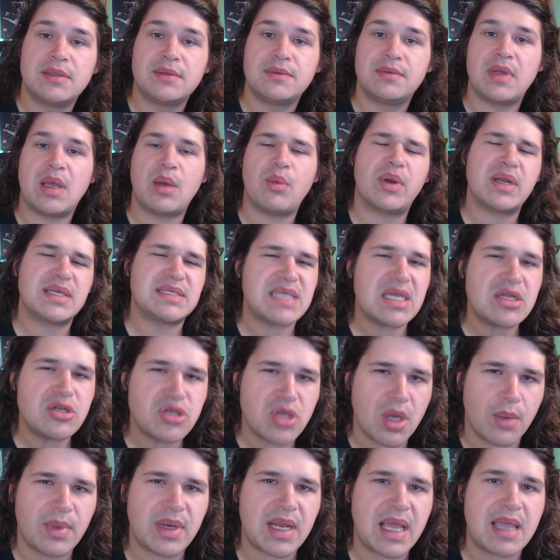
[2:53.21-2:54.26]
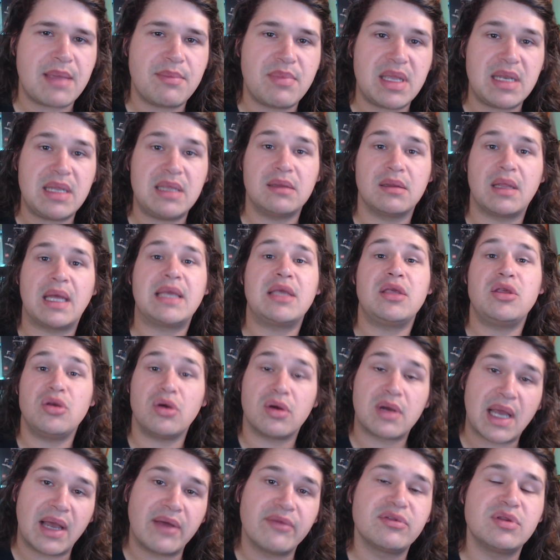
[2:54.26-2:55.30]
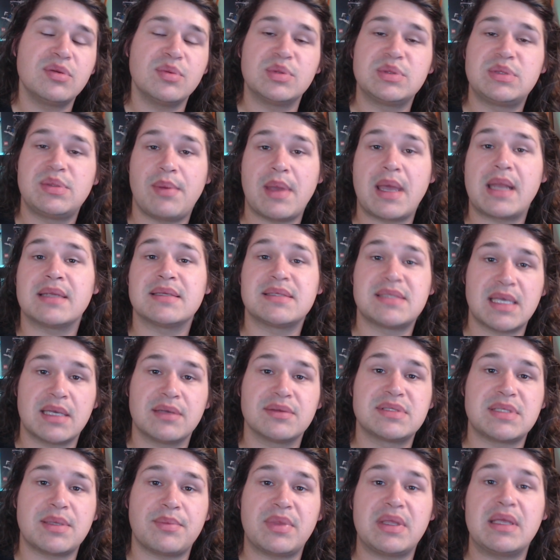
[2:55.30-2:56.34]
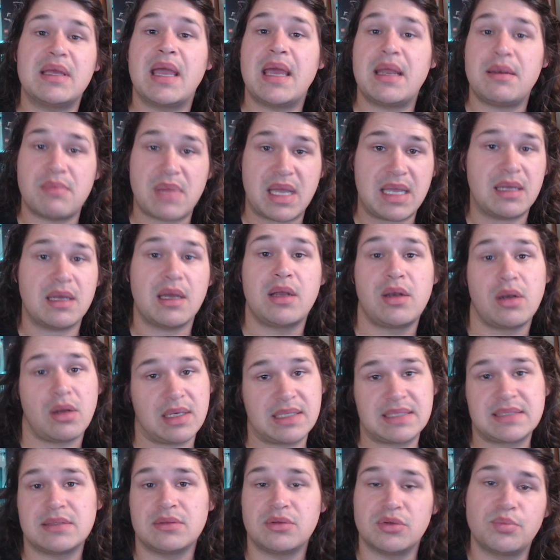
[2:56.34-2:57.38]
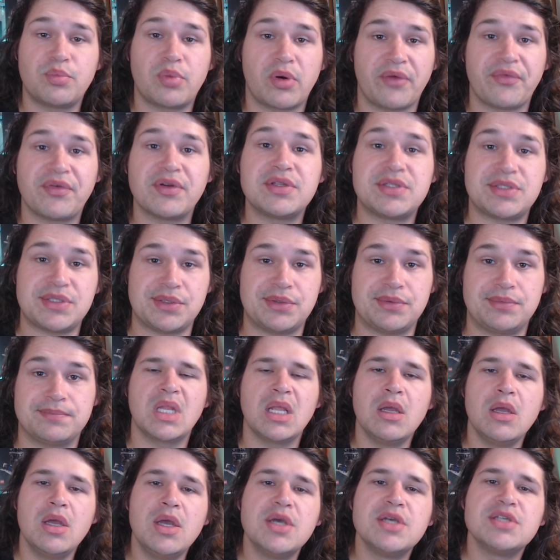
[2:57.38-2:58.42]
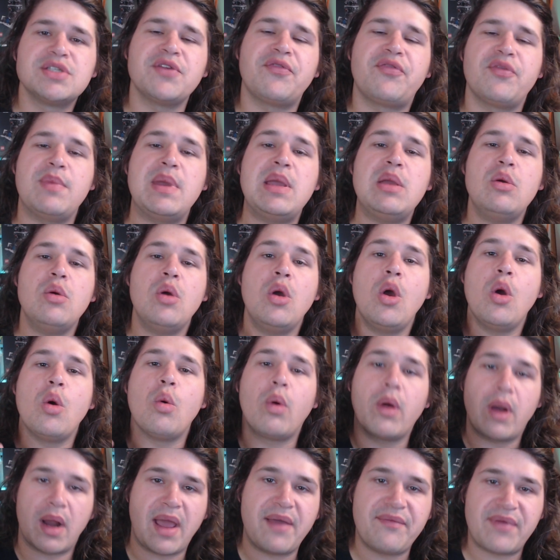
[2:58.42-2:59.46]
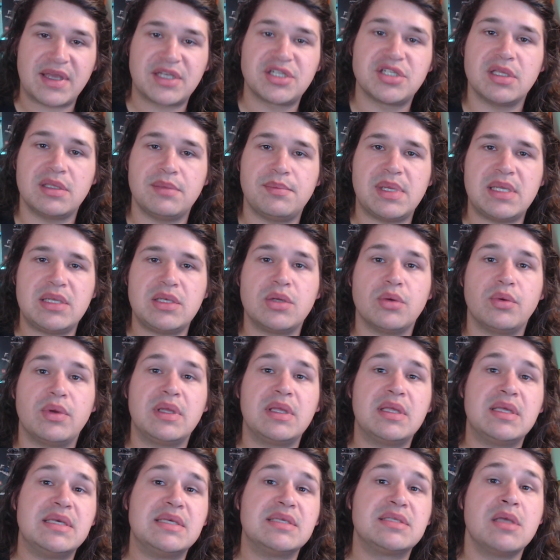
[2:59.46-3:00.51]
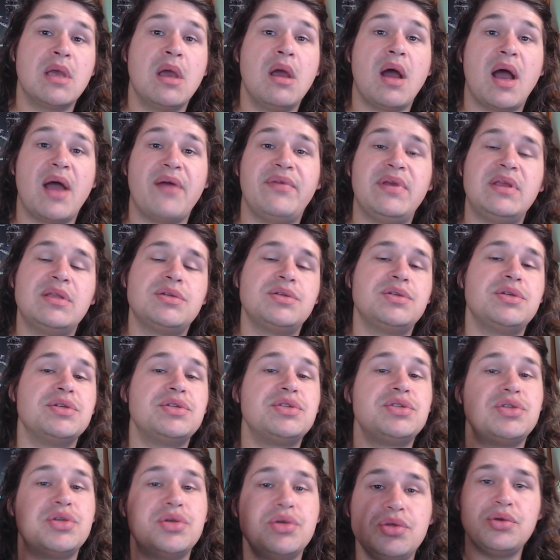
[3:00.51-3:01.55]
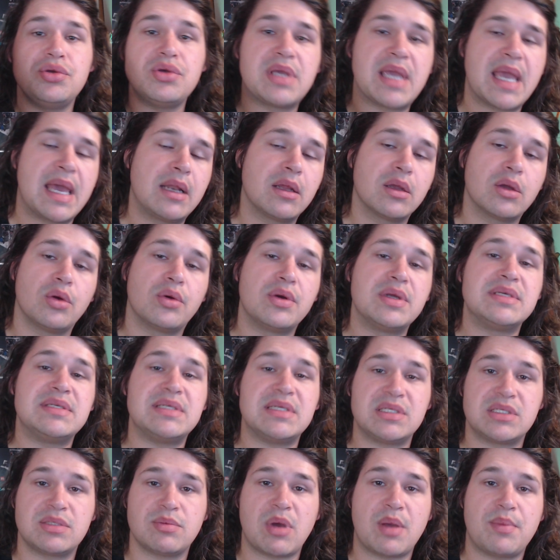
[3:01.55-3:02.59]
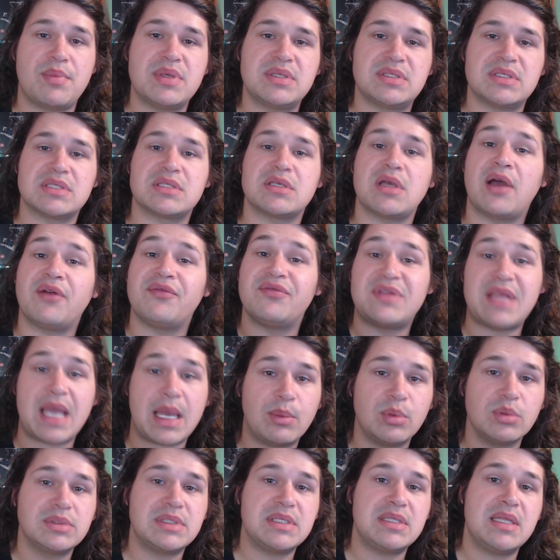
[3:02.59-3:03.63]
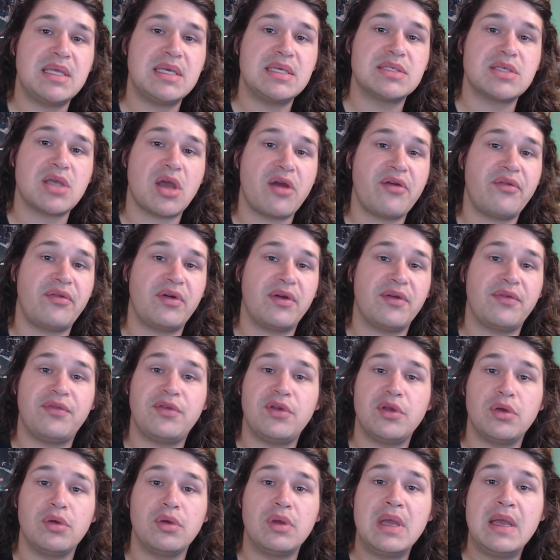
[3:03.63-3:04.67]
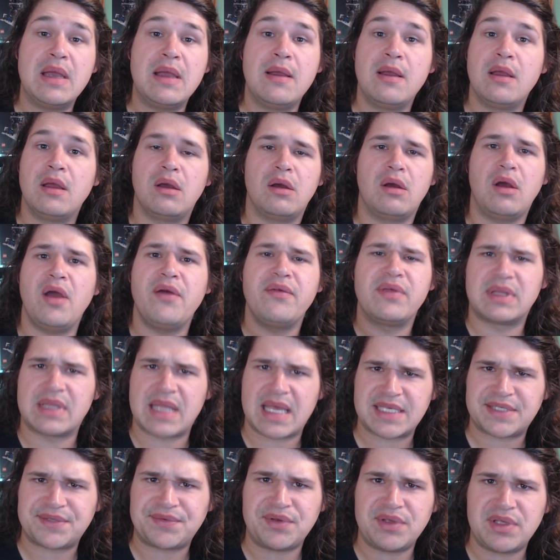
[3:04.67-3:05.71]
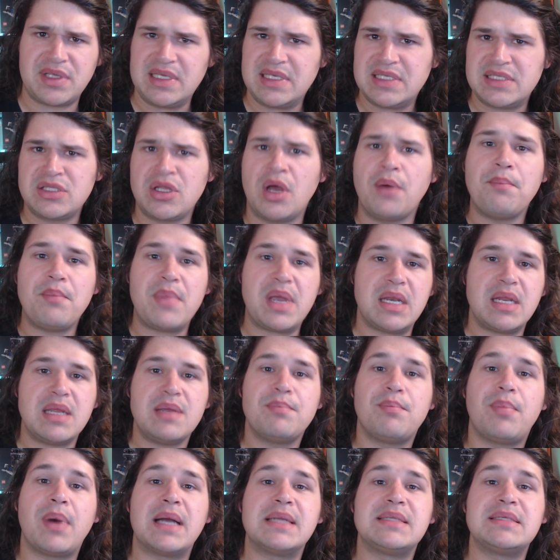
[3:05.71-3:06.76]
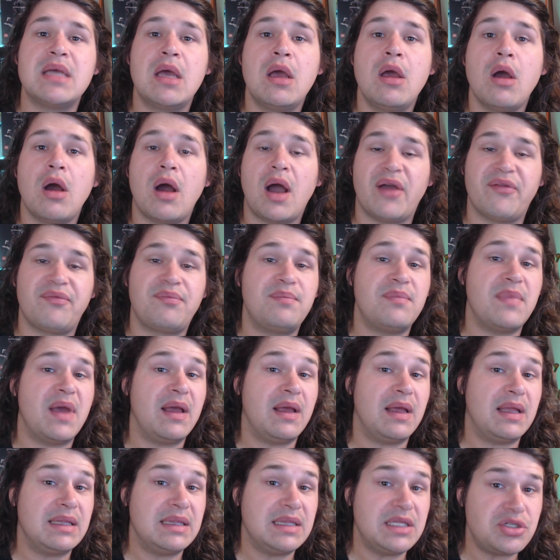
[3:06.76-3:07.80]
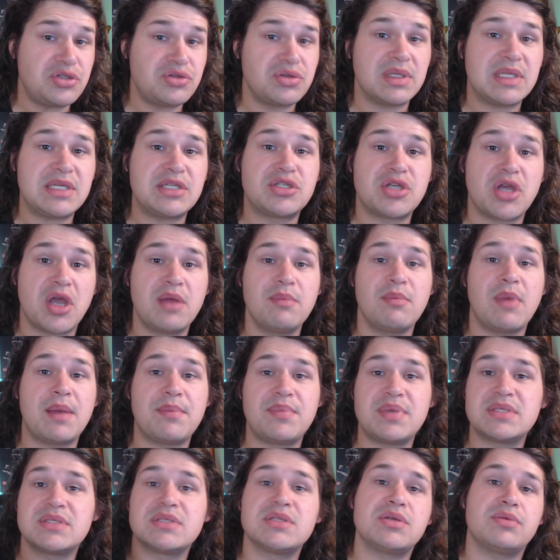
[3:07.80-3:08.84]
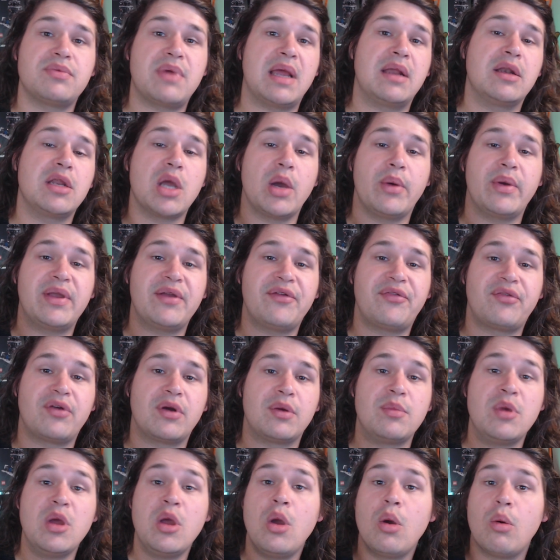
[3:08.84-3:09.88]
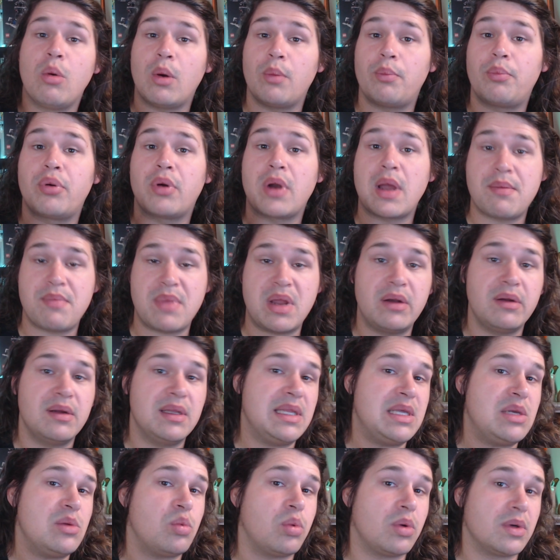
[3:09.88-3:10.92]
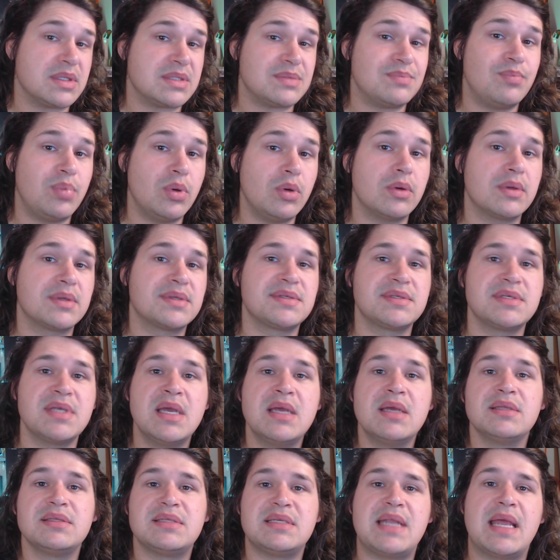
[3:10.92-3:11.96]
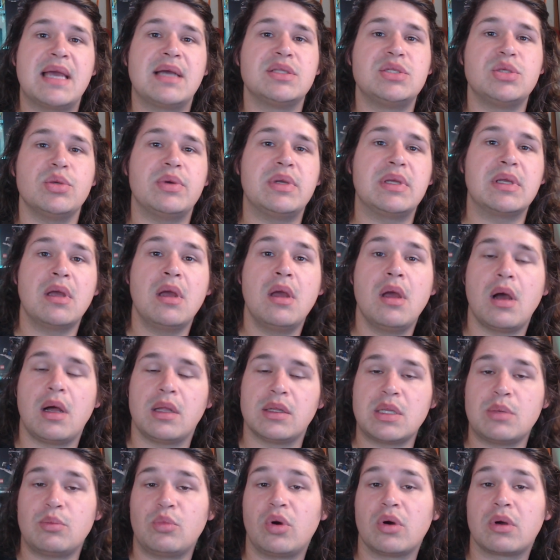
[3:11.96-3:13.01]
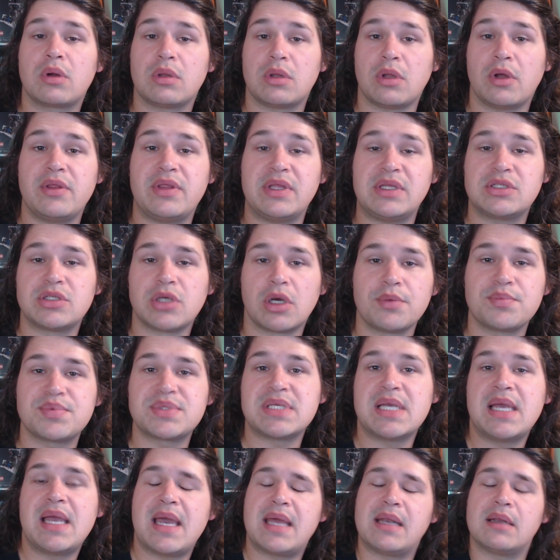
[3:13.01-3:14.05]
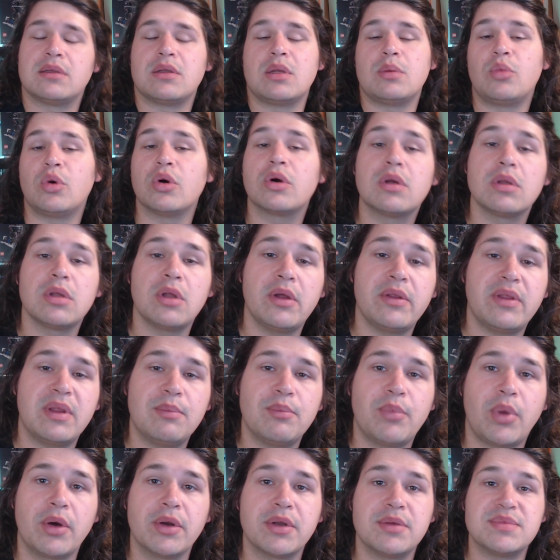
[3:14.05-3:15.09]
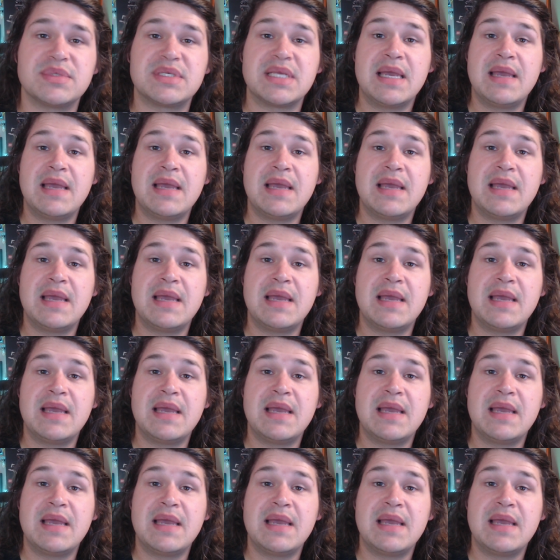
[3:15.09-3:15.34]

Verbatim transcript: And when I say dominate, meaning like you're comfortable to be able to sell something and make a nice little profit too. So for me, what I've actually been doing is I've introduced two categories into my business. I've dabbled in these over a few, over the last few years, not many, but I've literally turned my business around going from what primarily was books to now doing a lot more clothing tops and a lot more clothing bottoms.